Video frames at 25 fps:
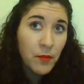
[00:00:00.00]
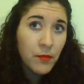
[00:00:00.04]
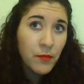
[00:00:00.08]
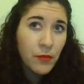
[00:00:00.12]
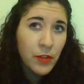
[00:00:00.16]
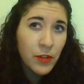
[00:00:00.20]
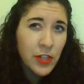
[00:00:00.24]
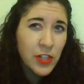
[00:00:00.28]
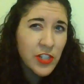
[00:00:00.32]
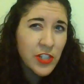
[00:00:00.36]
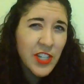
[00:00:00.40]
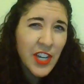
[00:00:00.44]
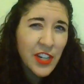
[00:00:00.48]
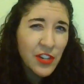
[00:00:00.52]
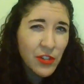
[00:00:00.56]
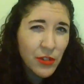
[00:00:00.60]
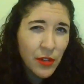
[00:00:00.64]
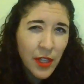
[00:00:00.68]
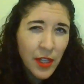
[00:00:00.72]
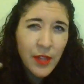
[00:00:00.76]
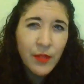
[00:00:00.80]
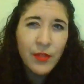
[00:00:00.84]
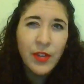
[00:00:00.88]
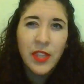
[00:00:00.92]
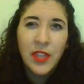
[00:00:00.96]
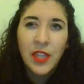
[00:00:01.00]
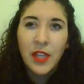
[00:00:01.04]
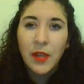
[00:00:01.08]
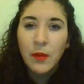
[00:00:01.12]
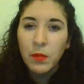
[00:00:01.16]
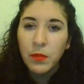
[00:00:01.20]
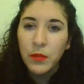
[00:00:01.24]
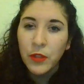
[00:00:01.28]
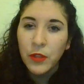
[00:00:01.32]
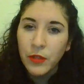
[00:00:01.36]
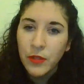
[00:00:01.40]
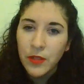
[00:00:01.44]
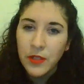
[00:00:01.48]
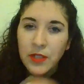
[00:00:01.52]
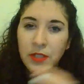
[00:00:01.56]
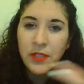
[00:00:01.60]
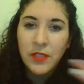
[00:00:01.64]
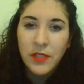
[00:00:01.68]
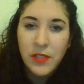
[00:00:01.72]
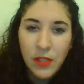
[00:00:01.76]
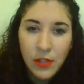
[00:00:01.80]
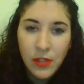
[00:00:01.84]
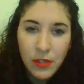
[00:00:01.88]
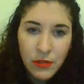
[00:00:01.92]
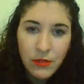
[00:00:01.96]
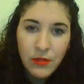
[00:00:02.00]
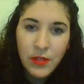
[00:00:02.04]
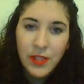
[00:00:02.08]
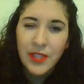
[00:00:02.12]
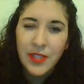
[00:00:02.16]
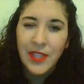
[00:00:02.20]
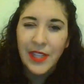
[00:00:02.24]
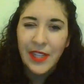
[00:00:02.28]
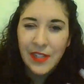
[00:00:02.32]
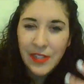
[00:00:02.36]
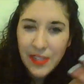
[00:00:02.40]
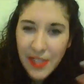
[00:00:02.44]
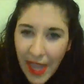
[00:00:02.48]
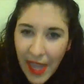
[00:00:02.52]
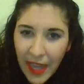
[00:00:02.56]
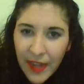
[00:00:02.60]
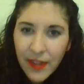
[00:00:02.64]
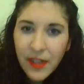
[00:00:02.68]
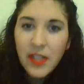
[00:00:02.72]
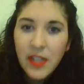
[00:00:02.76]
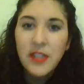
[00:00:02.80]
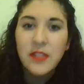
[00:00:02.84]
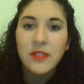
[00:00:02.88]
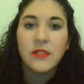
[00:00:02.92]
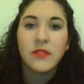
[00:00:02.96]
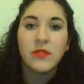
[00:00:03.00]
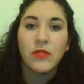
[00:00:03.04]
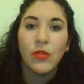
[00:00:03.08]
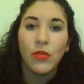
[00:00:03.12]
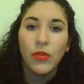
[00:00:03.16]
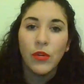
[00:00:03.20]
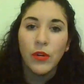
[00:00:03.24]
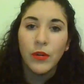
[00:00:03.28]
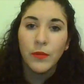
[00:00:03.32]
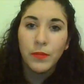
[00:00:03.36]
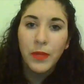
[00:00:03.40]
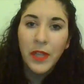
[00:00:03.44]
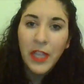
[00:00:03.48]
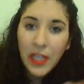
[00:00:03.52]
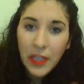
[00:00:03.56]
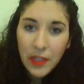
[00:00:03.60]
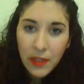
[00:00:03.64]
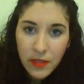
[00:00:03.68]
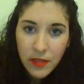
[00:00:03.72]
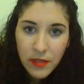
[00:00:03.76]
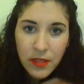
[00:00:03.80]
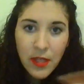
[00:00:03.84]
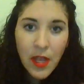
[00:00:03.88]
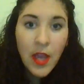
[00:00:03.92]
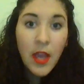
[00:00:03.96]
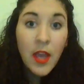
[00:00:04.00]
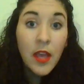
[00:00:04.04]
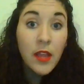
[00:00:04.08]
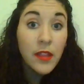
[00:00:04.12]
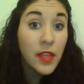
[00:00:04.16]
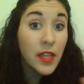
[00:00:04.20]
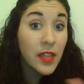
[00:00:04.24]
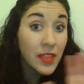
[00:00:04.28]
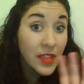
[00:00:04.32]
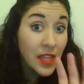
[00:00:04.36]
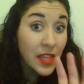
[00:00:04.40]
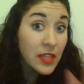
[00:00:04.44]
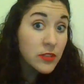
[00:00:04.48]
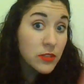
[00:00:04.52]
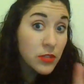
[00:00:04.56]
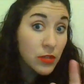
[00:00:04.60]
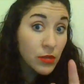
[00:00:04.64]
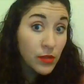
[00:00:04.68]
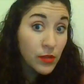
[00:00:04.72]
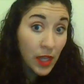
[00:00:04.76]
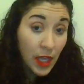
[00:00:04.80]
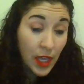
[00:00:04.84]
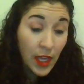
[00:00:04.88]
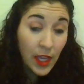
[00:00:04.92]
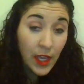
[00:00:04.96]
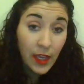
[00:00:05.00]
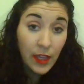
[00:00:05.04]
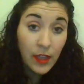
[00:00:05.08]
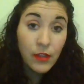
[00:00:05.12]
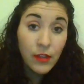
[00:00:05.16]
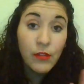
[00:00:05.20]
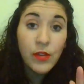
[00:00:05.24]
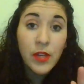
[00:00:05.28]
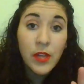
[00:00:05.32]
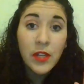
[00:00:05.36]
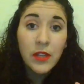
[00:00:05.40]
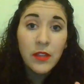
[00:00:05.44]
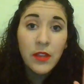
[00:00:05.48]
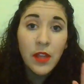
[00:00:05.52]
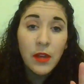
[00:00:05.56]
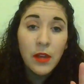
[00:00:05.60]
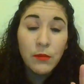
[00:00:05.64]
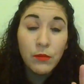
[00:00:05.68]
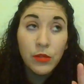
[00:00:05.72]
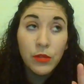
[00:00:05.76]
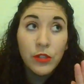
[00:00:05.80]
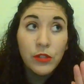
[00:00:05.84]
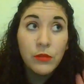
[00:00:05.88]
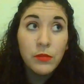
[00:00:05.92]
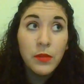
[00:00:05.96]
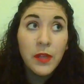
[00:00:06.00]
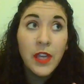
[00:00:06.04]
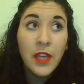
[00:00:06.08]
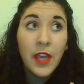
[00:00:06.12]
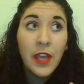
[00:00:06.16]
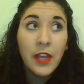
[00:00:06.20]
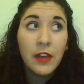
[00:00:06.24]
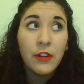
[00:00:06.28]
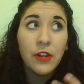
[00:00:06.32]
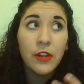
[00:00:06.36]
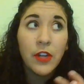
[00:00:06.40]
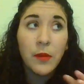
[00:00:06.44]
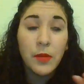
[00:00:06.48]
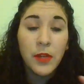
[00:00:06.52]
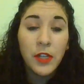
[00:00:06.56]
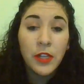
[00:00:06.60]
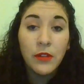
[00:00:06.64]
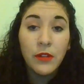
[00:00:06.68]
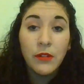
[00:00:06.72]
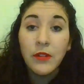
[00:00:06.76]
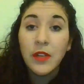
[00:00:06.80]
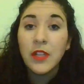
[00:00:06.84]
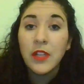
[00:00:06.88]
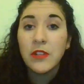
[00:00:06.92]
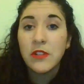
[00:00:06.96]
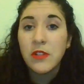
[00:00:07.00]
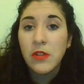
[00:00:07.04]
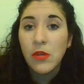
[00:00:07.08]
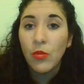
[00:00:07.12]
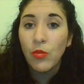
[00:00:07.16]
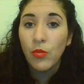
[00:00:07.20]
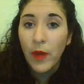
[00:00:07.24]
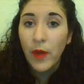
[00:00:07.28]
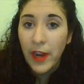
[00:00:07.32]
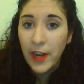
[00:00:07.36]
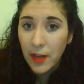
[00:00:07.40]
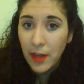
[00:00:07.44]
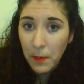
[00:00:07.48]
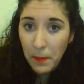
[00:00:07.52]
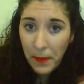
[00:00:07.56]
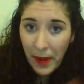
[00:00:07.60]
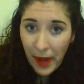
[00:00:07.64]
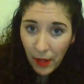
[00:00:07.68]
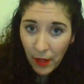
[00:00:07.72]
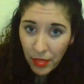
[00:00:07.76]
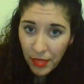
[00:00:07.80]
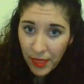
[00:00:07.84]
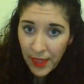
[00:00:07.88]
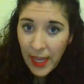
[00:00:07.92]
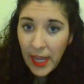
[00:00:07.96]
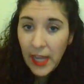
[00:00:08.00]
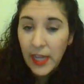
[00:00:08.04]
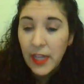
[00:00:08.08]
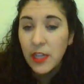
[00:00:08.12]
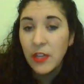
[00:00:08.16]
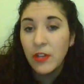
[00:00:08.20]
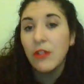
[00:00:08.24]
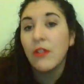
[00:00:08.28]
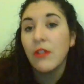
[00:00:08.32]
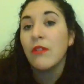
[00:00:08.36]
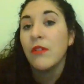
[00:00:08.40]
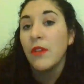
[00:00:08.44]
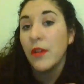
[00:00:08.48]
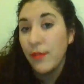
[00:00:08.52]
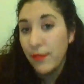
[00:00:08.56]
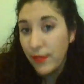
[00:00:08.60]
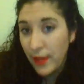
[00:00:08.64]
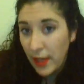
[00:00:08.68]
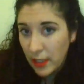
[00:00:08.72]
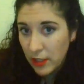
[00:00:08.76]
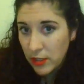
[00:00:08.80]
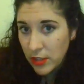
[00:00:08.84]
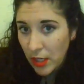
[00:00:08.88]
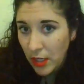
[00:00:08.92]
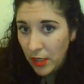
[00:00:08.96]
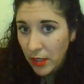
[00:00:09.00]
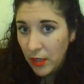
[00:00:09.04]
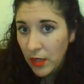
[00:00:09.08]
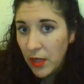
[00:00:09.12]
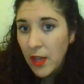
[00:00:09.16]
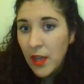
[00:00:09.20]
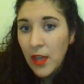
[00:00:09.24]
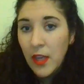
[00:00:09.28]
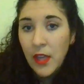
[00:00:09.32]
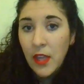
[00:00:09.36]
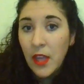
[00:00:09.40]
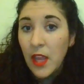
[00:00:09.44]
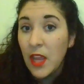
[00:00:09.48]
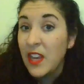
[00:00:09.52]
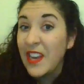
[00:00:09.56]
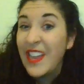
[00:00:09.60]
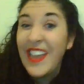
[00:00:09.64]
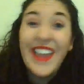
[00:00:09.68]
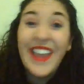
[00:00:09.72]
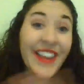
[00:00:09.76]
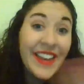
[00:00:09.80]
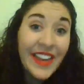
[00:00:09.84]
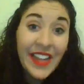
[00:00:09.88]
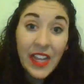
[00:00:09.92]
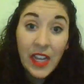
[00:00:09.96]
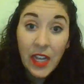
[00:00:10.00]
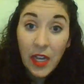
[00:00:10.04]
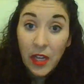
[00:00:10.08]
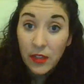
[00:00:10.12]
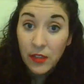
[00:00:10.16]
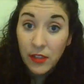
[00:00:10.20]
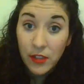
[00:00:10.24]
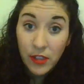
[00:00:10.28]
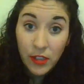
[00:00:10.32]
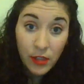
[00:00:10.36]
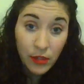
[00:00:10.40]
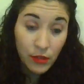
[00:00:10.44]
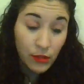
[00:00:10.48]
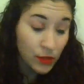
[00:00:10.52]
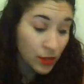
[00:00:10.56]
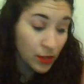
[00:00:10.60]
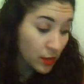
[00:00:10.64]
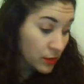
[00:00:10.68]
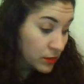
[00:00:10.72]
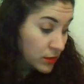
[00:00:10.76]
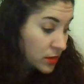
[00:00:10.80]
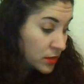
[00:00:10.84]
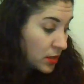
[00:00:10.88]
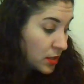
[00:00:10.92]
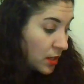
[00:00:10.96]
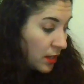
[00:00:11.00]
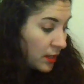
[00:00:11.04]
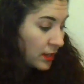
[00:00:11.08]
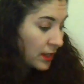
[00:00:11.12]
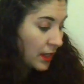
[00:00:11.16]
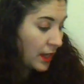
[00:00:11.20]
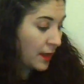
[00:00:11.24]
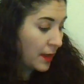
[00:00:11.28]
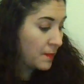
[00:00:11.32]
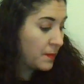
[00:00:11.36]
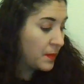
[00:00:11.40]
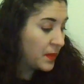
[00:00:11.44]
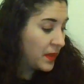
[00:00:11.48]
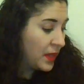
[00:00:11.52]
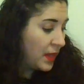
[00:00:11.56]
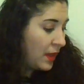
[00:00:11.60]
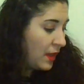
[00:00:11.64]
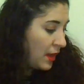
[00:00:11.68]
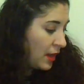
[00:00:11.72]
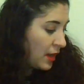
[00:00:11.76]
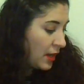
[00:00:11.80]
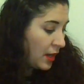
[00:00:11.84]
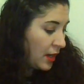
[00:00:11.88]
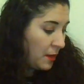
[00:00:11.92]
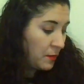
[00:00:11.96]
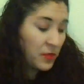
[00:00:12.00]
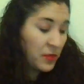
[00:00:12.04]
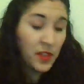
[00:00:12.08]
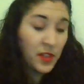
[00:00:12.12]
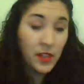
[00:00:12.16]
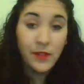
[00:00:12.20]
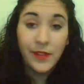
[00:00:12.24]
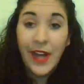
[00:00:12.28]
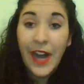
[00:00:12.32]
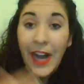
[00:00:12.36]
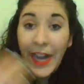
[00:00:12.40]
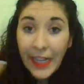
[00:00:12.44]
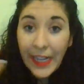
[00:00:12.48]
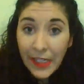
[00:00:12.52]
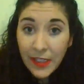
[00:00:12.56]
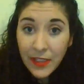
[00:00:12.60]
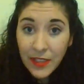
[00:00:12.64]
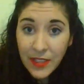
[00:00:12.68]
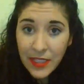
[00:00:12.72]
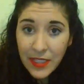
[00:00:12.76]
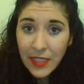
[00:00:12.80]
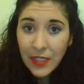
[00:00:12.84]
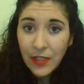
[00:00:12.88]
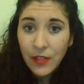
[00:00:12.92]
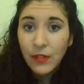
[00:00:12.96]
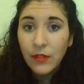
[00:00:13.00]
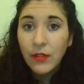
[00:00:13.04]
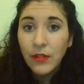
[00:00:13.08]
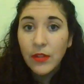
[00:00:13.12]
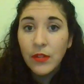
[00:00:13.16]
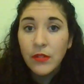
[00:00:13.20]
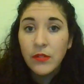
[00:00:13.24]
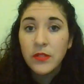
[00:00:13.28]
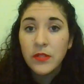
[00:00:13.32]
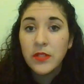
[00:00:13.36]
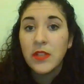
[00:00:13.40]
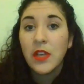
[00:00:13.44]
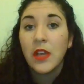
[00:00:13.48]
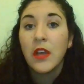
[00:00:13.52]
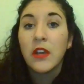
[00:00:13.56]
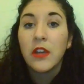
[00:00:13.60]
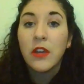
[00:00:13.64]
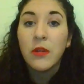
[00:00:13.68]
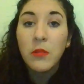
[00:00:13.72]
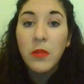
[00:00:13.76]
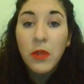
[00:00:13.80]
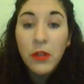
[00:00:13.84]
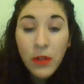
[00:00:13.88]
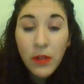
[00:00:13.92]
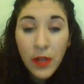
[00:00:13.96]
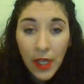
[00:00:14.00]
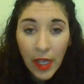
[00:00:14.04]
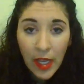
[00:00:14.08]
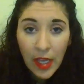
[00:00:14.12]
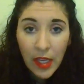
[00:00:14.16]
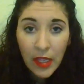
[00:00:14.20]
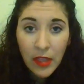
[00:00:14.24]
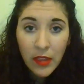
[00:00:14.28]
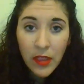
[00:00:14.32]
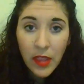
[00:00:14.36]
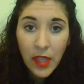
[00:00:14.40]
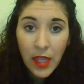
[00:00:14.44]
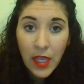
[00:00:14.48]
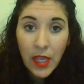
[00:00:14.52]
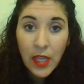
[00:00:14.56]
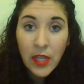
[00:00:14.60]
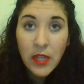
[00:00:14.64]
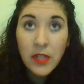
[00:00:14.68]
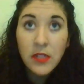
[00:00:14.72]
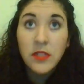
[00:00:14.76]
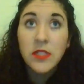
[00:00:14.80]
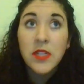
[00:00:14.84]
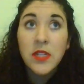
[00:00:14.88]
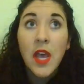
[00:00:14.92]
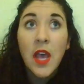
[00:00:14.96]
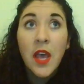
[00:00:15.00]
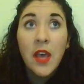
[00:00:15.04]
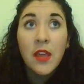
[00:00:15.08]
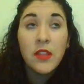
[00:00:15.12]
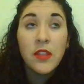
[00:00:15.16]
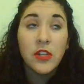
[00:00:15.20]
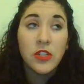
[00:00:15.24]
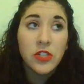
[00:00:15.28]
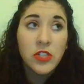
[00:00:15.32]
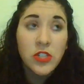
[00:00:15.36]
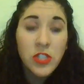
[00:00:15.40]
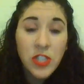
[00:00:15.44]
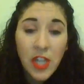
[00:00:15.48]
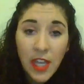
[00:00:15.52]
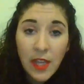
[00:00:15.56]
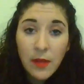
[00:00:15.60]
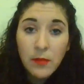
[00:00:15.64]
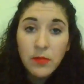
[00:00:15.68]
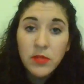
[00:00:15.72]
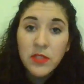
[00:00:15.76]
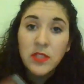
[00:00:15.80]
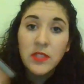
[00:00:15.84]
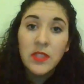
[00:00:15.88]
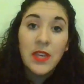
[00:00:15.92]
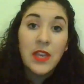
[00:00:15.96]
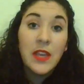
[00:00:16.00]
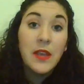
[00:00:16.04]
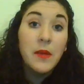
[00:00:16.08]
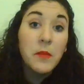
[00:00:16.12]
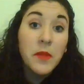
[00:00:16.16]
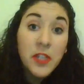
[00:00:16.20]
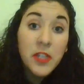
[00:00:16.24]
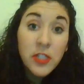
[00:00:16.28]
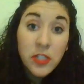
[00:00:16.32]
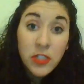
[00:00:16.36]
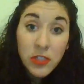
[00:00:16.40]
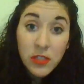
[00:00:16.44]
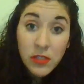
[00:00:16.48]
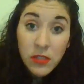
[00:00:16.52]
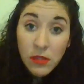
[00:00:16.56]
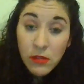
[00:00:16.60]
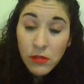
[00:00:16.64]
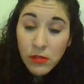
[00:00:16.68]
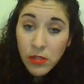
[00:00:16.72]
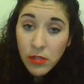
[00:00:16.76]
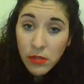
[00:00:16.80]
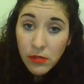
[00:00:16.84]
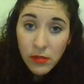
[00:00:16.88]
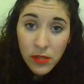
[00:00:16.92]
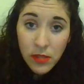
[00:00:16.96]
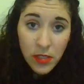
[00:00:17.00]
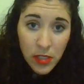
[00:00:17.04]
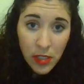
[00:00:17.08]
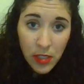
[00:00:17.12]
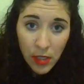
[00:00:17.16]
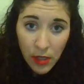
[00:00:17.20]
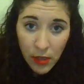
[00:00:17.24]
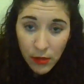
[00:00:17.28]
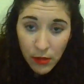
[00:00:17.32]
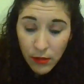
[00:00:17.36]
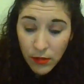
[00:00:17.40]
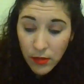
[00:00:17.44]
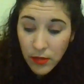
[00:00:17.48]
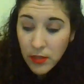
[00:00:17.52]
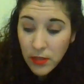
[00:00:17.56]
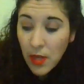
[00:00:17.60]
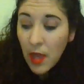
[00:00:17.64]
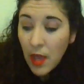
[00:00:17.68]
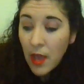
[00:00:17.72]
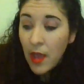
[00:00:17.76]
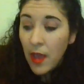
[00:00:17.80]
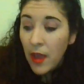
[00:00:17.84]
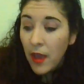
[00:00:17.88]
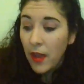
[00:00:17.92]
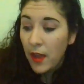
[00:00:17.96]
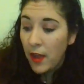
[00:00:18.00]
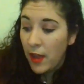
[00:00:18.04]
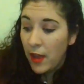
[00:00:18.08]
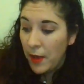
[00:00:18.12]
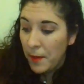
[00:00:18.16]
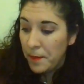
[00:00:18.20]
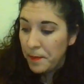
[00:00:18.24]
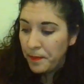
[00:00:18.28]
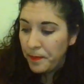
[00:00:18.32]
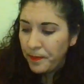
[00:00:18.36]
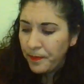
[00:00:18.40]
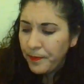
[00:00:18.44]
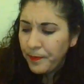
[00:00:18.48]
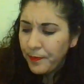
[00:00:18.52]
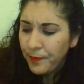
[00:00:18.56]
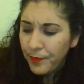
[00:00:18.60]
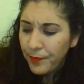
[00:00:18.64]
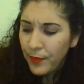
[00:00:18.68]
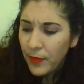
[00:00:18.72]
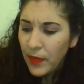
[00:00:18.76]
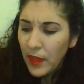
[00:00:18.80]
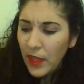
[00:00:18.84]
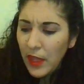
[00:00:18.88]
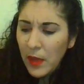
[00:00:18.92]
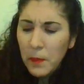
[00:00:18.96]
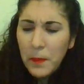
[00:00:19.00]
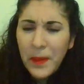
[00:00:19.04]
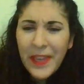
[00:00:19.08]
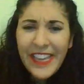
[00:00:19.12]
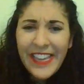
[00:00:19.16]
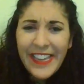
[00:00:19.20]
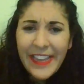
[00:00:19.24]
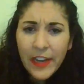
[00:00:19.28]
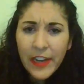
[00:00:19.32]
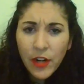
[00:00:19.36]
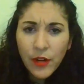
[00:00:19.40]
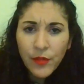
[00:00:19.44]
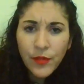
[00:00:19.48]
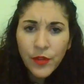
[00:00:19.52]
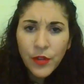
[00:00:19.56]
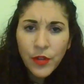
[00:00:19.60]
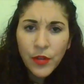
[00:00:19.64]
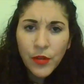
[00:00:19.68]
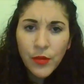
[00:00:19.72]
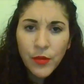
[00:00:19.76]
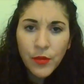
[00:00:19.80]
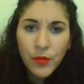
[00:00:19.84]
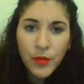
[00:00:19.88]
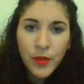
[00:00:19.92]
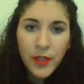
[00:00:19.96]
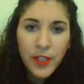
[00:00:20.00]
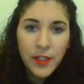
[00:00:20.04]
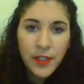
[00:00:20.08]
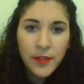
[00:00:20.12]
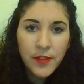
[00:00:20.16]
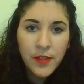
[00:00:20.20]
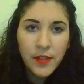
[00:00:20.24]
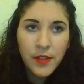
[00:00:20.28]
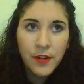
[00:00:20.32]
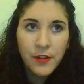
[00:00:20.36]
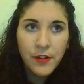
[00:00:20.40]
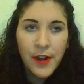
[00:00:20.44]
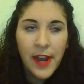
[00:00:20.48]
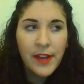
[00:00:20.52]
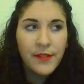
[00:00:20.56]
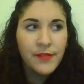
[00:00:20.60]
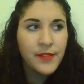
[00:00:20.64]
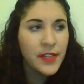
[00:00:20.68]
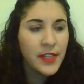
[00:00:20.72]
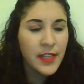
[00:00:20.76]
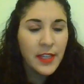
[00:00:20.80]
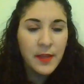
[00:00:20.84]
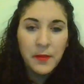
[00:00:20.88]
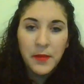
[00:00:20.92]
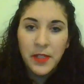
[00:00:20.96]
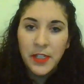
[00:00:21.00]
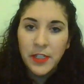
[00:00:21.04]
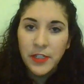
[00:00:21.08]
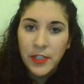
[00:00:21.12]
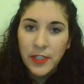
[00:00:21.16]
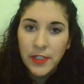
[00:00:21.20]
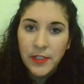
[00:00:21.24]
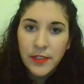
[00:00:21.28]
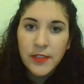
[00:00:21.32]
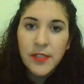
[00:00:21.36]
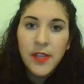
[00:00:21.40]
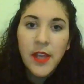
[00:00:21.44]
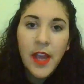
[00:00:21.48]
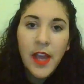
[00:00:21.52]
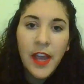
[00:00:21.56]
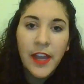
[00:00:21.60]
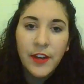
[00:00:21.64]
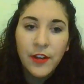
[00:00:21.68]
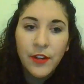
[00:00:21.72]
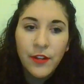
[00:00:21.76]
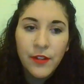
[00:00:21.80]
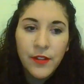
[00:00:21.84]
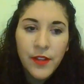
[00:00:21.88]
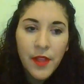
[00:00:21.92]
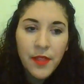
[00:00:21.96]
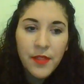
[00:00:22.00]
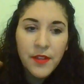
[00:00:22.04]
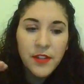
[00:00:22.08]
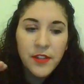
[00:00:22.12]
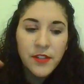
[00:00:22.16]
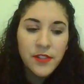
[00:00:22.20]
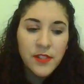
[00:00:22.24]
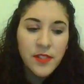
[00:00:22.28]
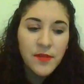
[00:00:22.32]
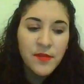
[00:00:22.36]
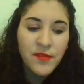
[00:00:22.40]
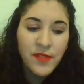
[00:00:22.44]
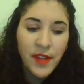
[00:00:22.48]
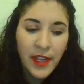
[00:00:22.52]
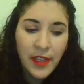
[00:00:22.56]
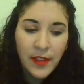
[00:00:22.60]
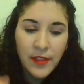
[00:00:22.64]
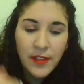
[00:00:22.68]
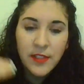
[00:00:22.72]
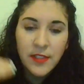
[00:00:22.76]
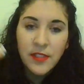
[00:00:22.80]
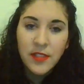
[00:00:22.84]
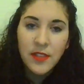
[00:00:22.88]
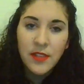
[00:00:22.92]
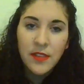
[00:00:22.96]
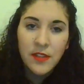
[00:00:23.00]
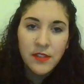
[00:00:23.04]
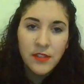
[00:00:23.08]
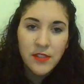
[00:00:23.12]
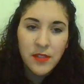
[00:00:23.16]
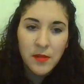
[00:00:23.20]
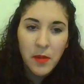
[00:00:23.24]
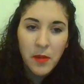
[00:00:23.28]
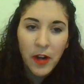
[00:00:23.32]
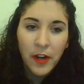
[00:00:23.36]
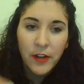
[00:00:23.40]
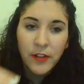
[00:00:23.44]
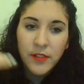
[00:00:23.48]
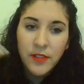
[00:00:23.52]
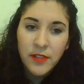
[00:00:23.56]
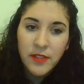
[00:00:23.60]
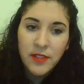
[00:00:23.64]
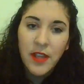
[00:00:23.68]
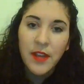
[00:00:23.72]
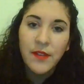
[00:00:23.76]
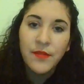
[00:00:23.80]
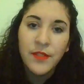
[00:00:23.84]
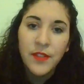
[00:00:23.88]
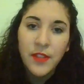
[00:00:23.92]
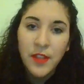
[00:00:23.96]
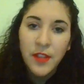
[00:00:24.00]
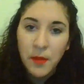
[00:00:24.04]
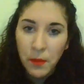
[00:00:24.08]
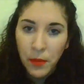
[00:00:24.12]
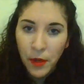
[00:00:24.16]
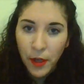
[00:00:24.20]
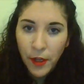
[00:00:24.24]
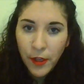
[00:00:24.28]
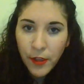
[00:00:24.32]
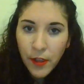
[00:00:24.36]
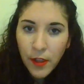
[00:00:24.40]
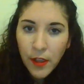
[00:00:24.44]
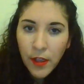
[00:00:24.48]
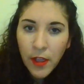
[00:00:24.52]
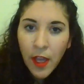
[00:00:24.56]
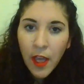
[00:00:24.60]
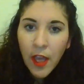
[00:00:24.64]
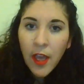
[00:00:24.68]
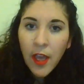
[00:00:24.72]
when generally we think blue is to do with like sadness or peace, like that's okay. You can let blue be angry, but you need to write about that in your reflection and any color you use, okay? The lines that you use can communicate things, the shapes, the images you choose to use. Be careful with graphic images. I know that there's some violence and there's some hard stuff in the book,